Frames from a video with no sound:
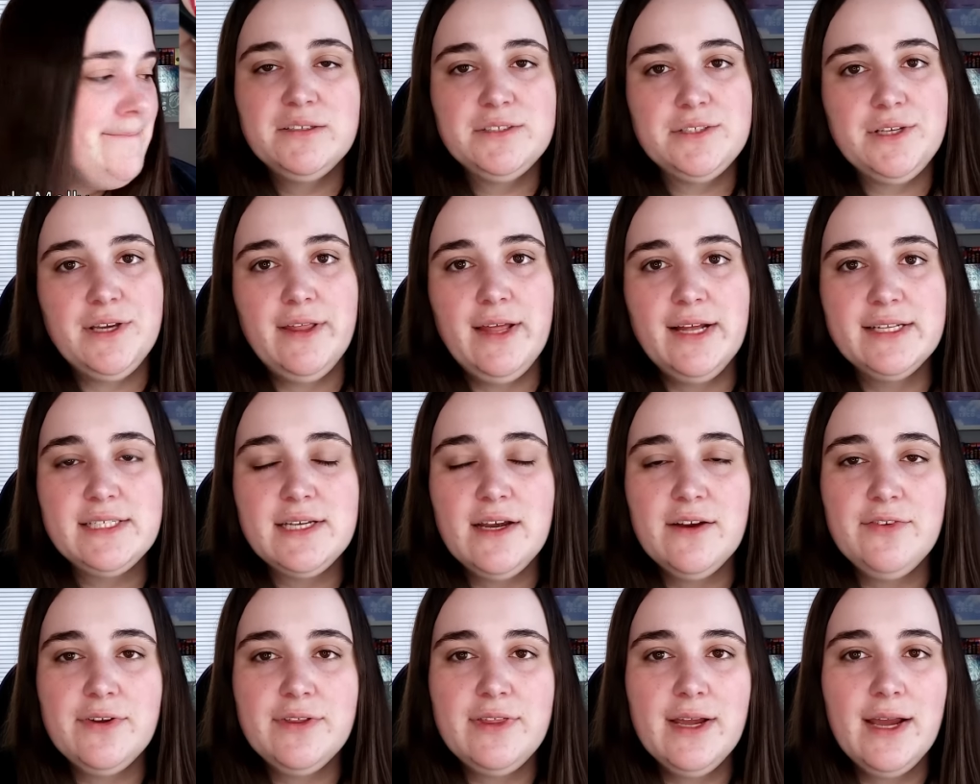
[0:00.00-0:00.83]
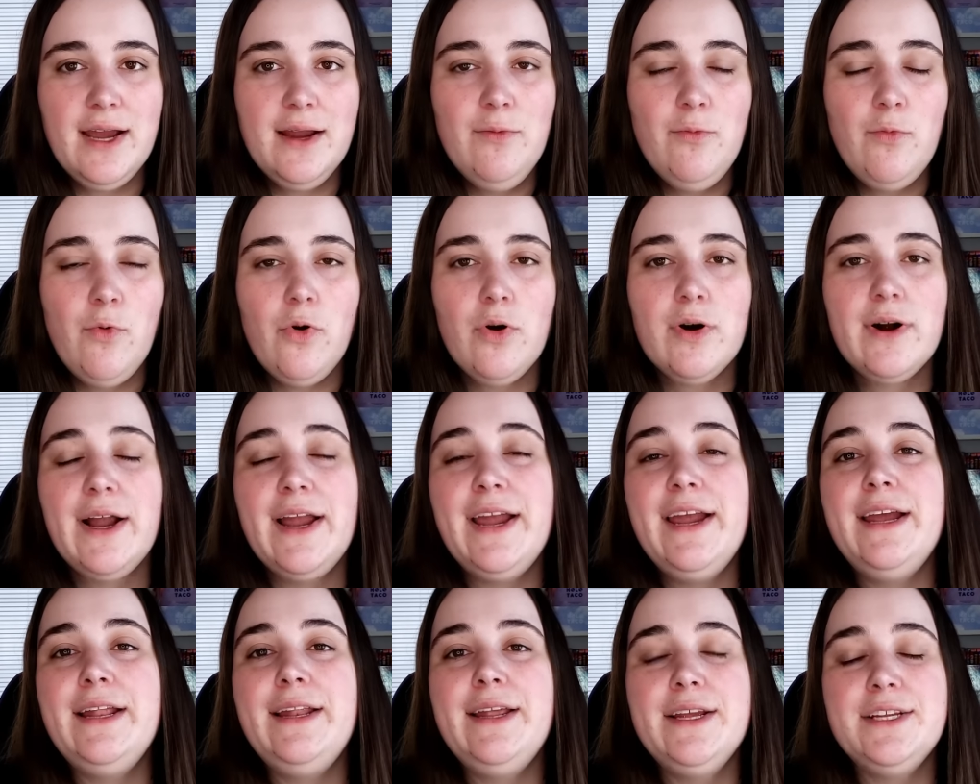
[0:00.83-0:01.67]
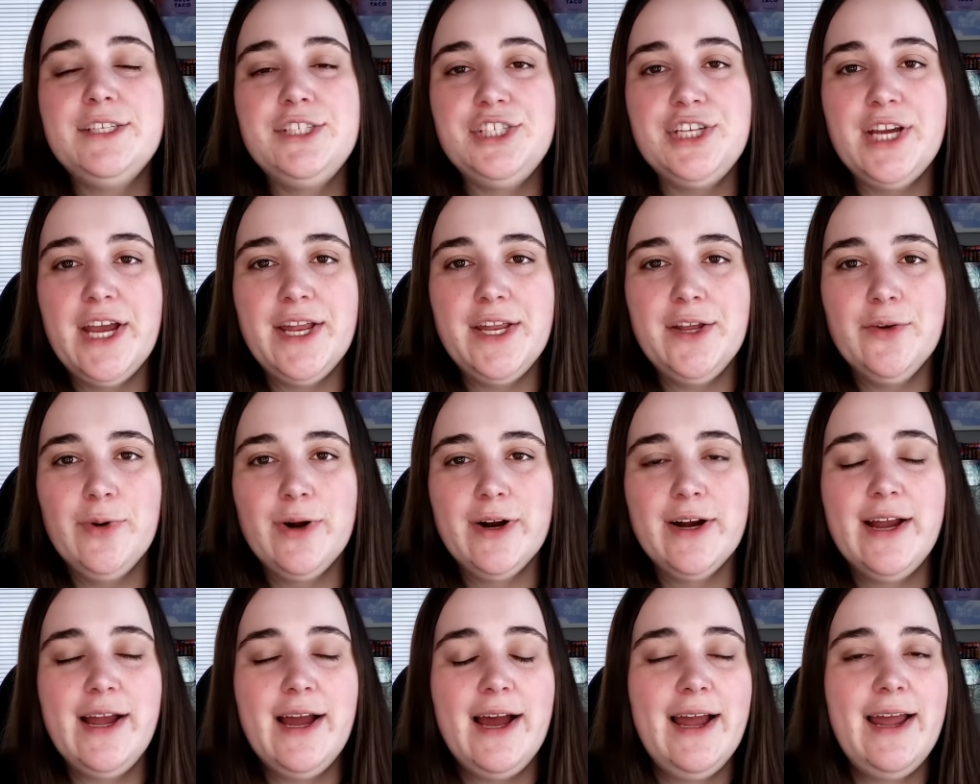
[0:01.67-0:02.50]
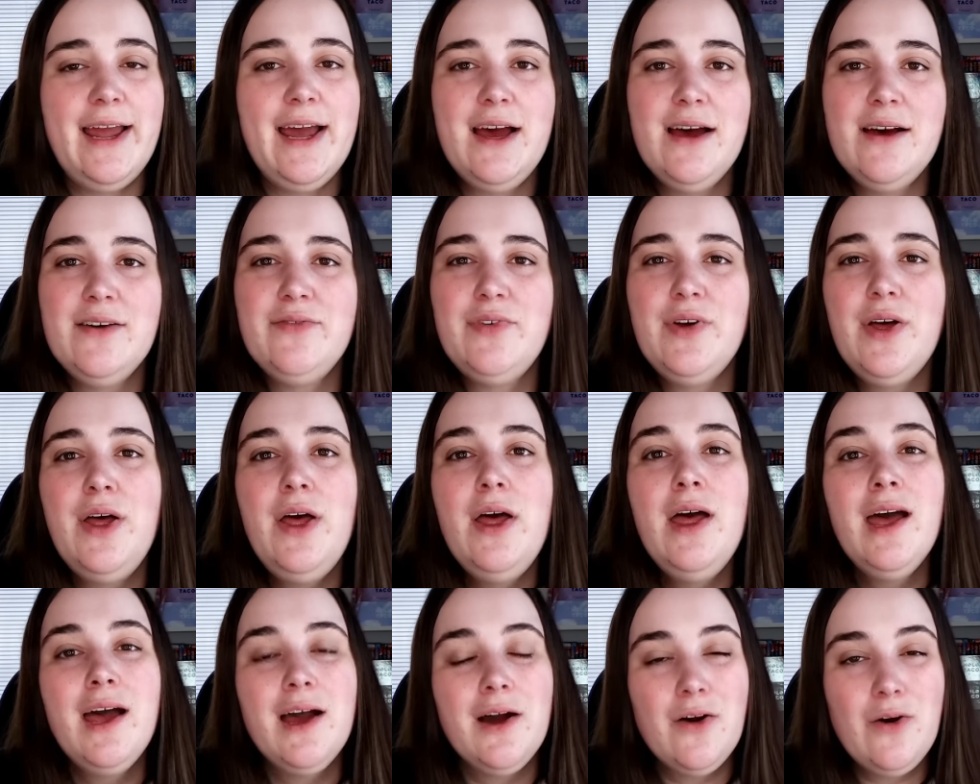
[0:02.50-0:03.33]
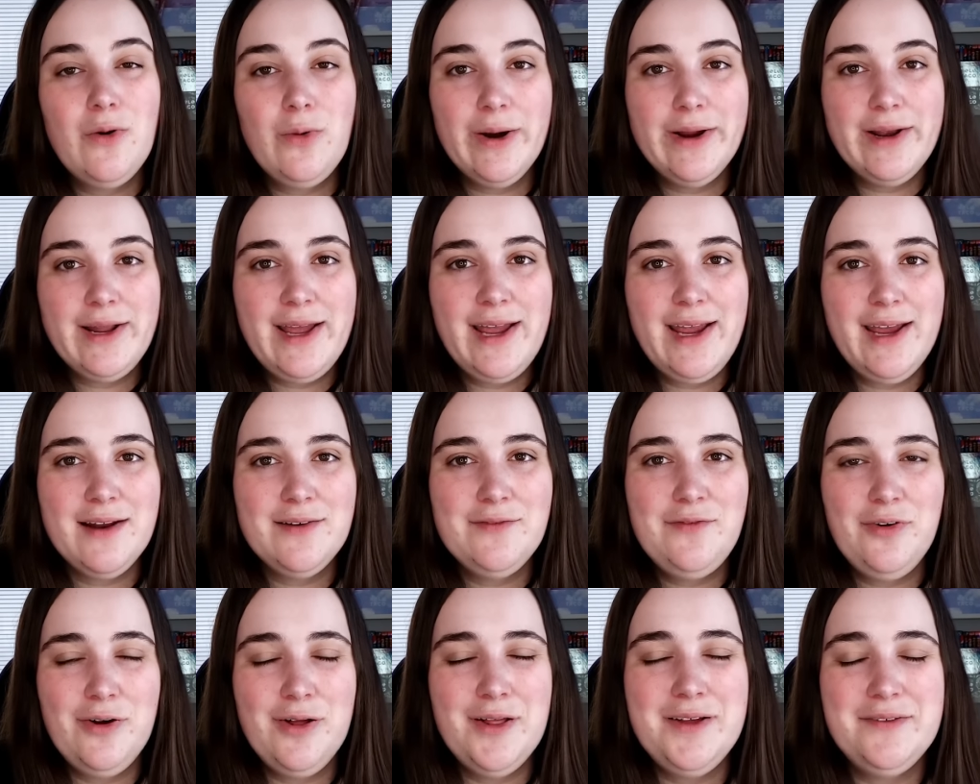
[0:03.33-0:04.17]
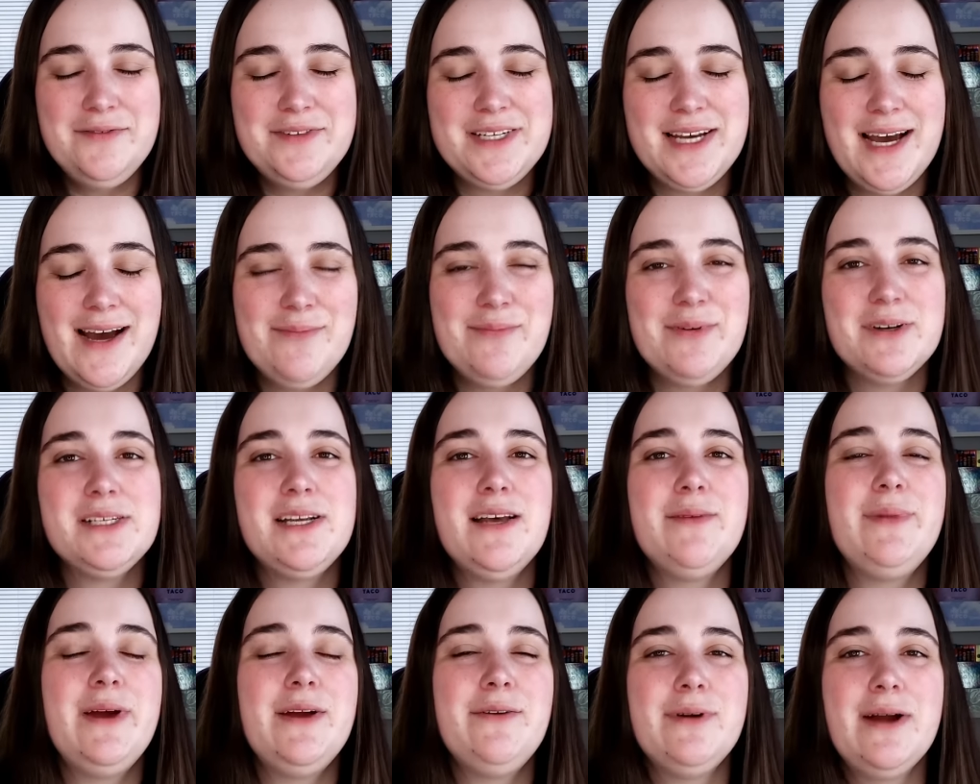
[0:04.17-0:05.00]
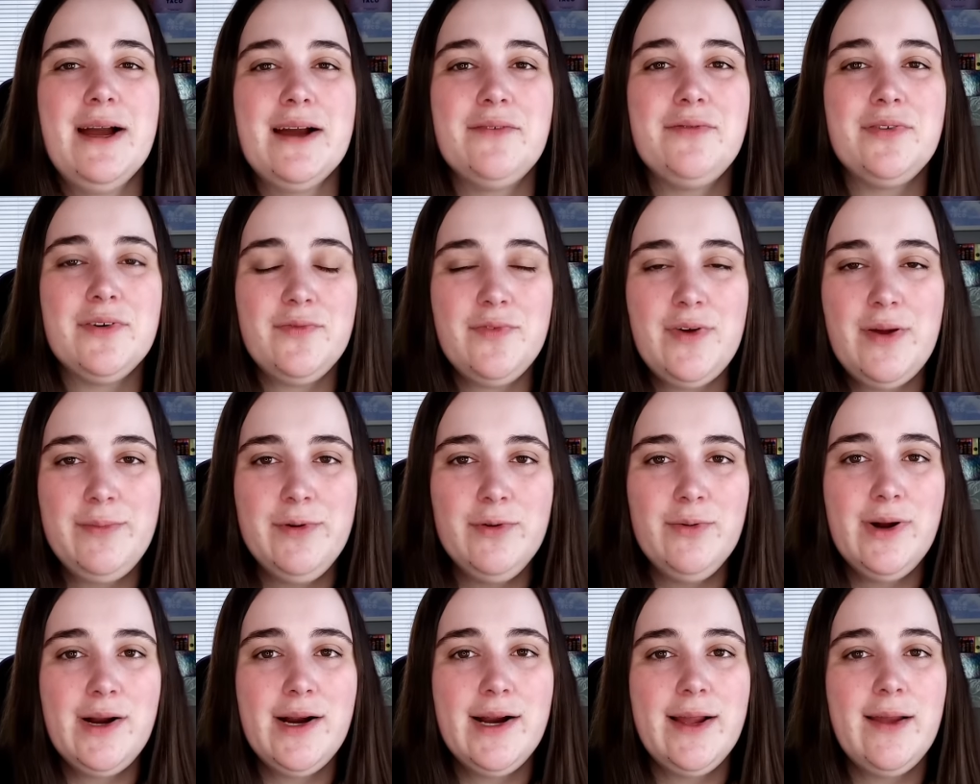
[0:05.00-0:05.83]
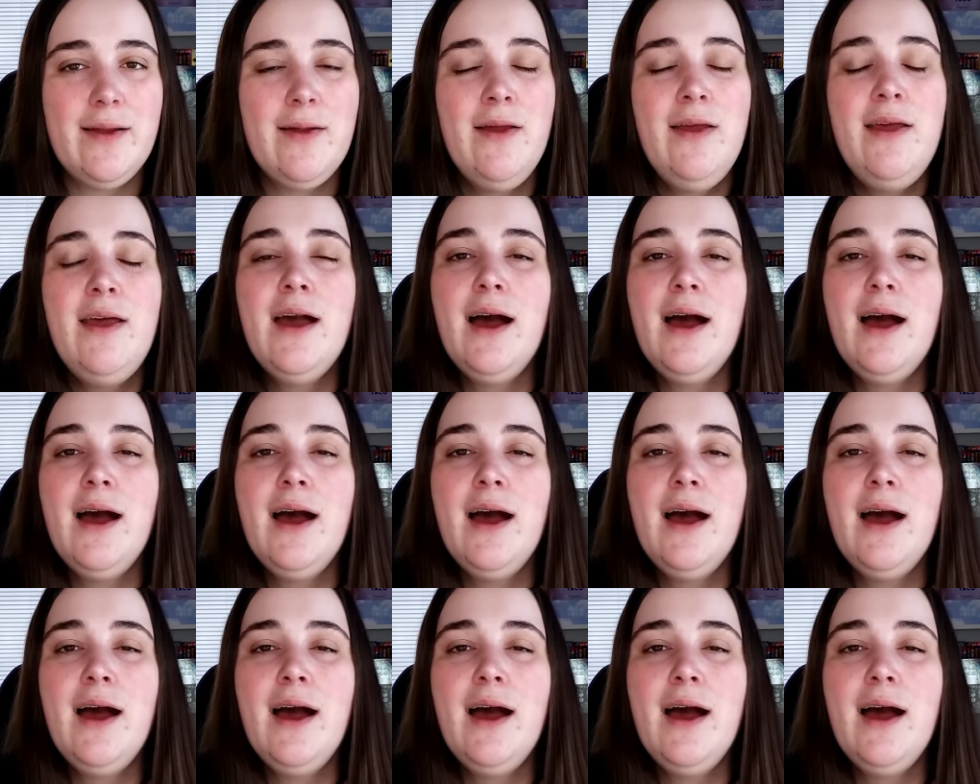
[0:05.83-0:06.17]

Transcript: So yeah, that's everything I wore in January. I have quite a handful of toppers on my rack for February.